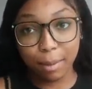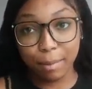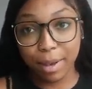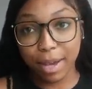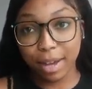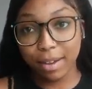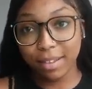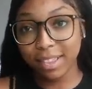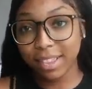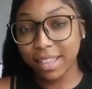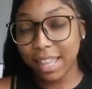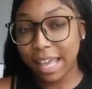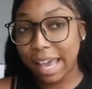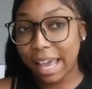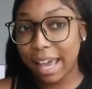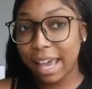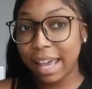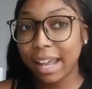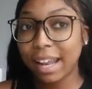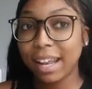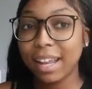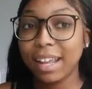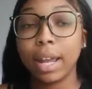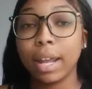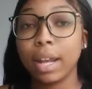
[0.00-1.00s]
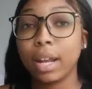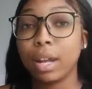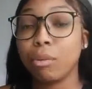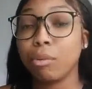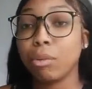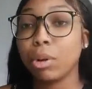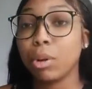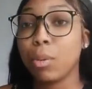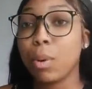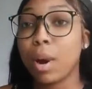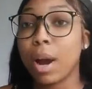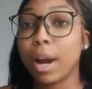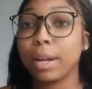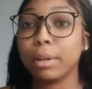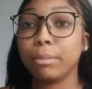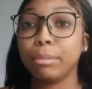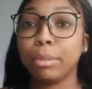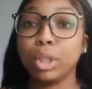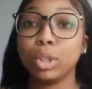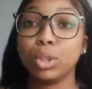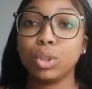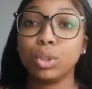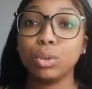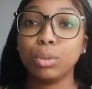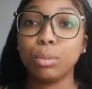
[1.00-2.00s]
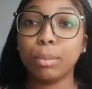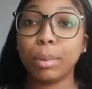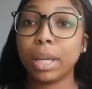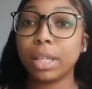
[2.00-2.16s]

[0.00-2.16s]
about that. And it required me to